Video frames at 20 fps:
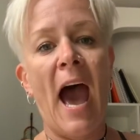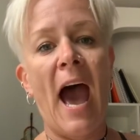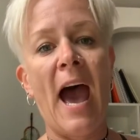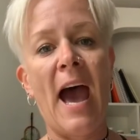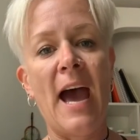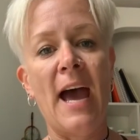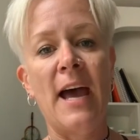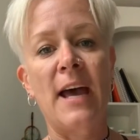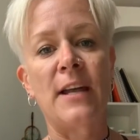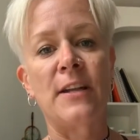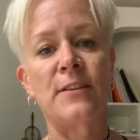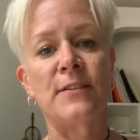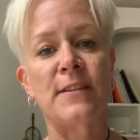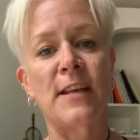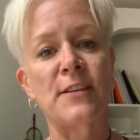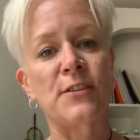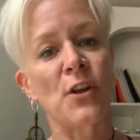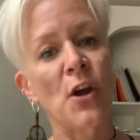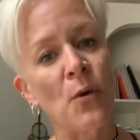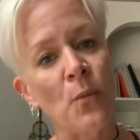and
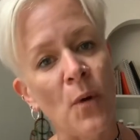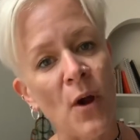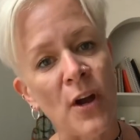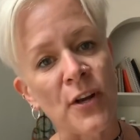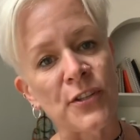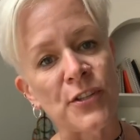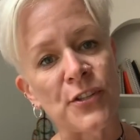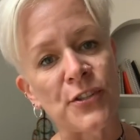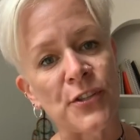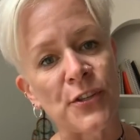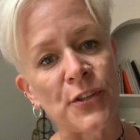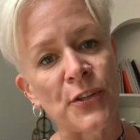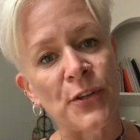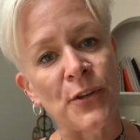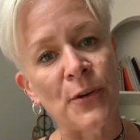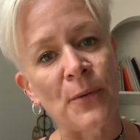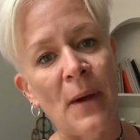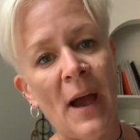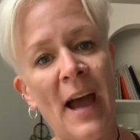there's no work to do